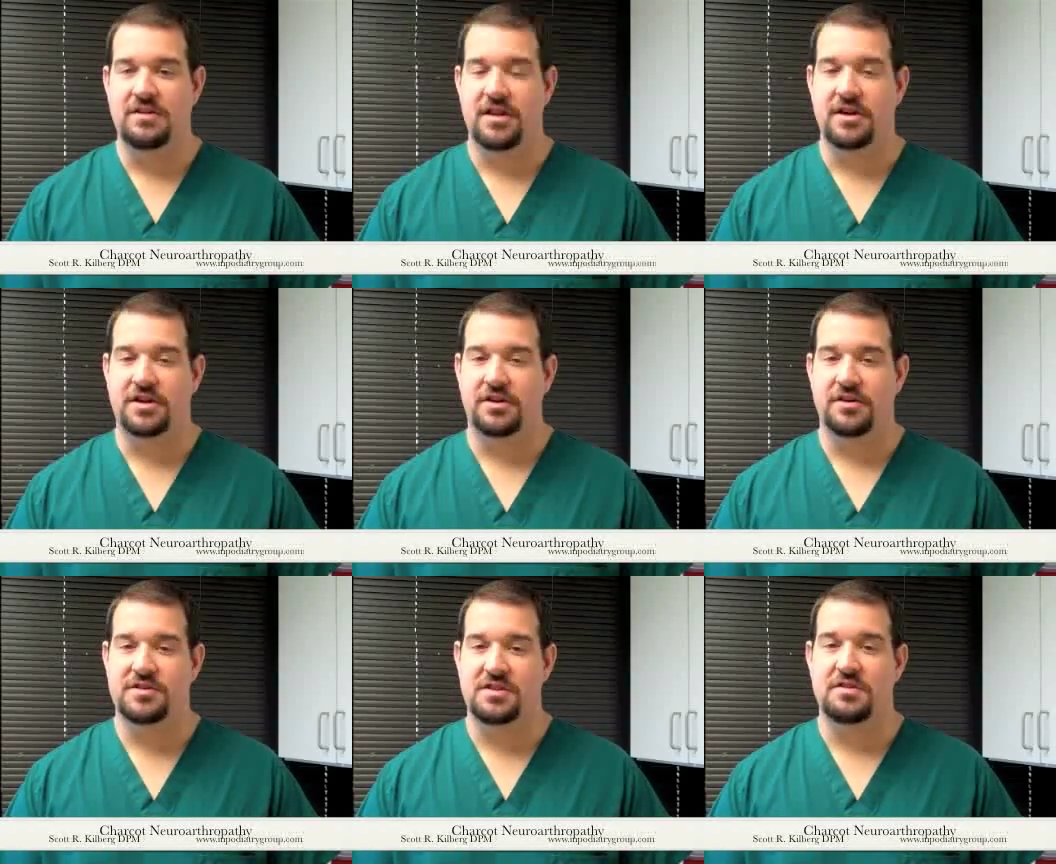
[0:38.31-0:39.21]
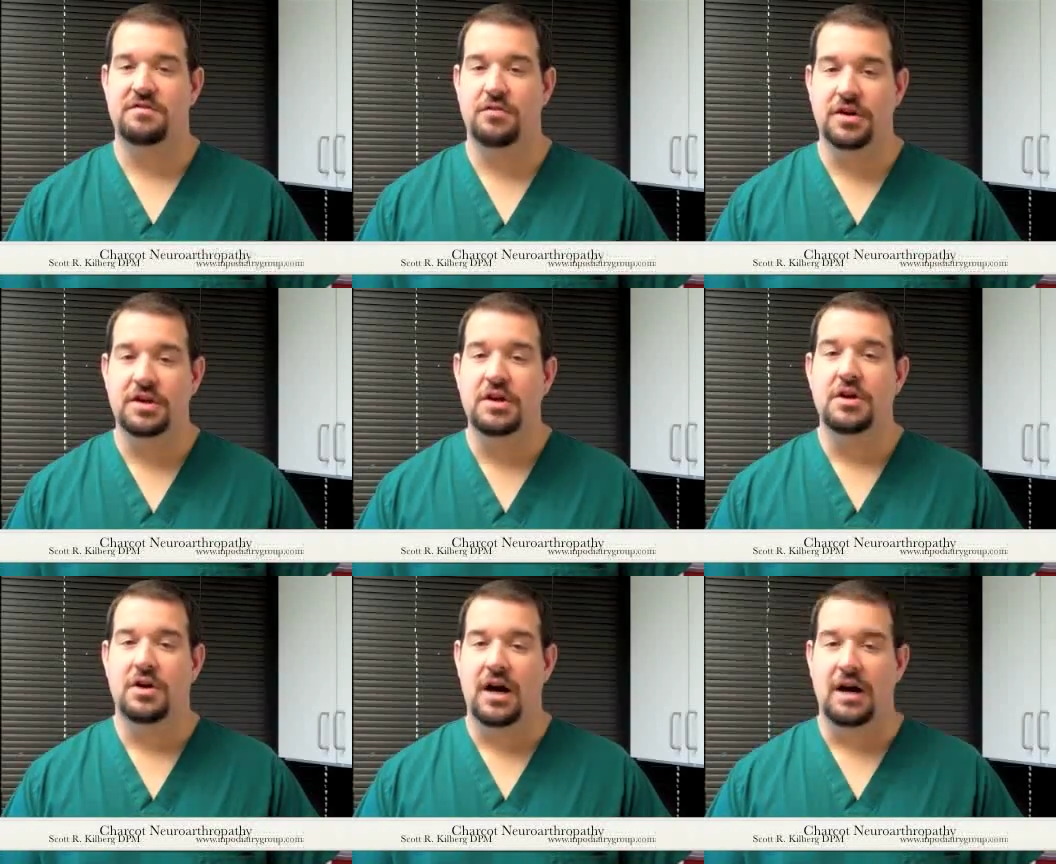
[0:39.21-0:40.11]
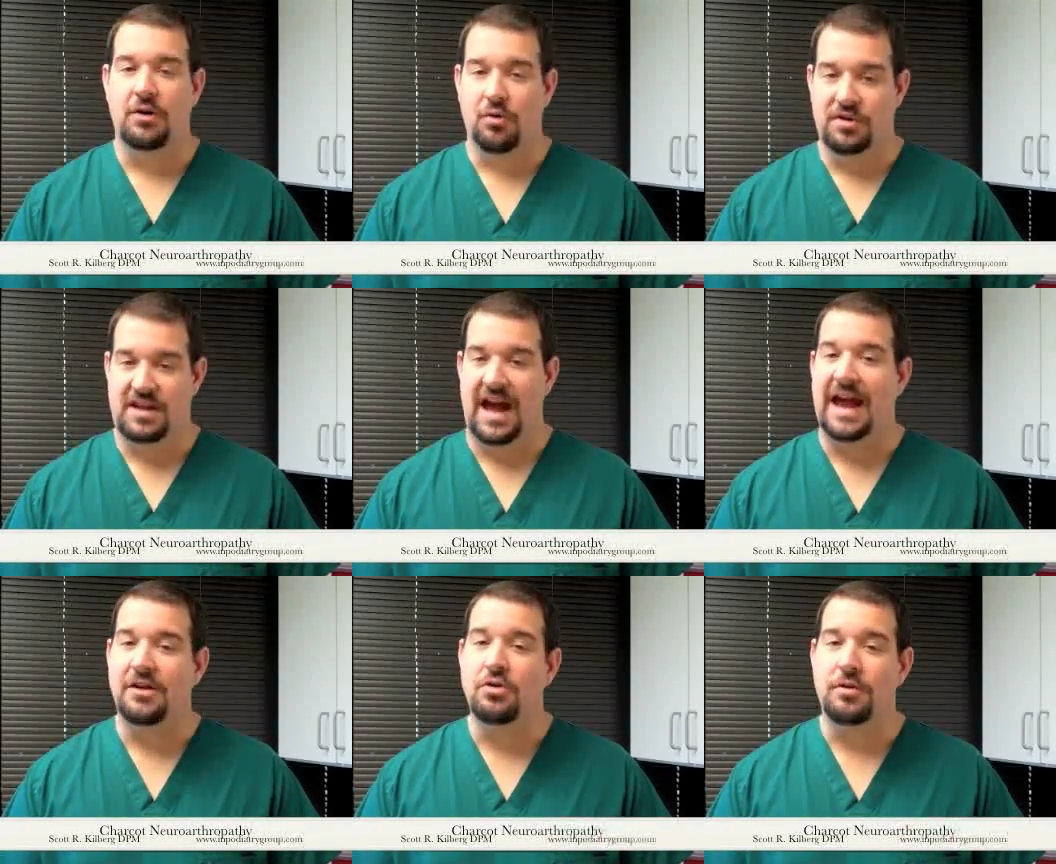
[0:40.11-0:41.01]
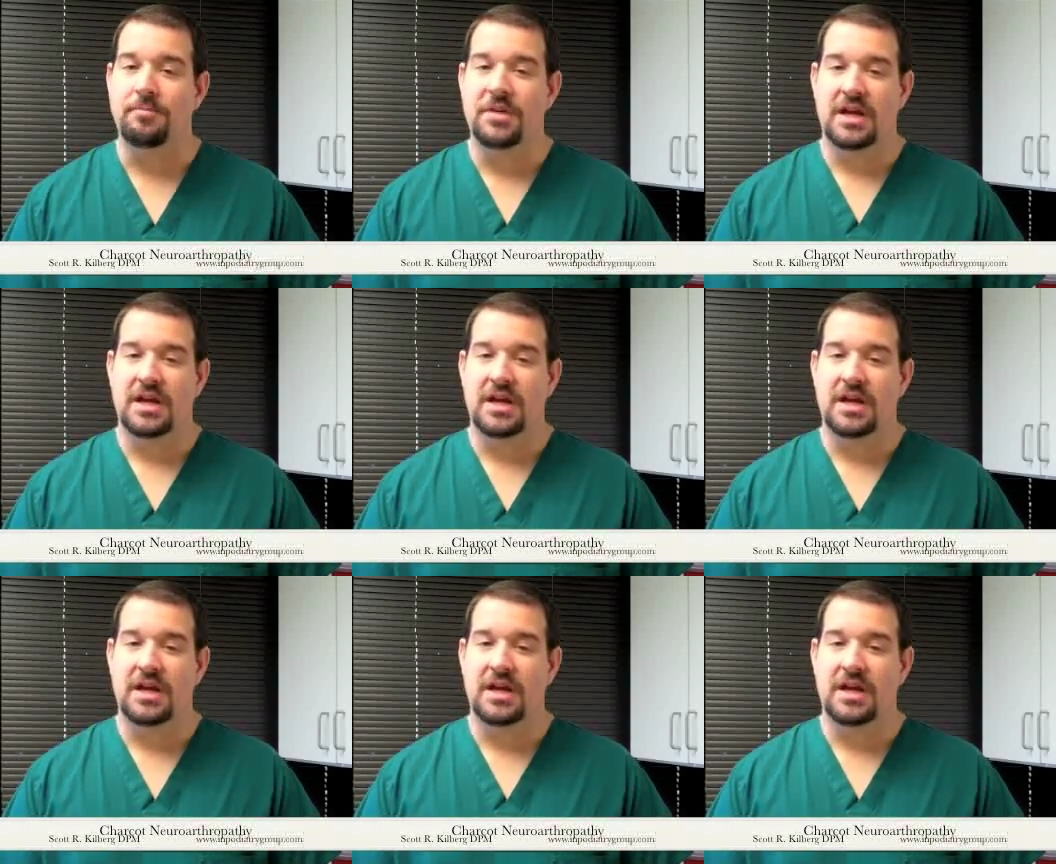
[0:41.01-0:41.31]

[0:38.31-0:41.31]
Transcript: that occurs in the foot uh, or the ankle.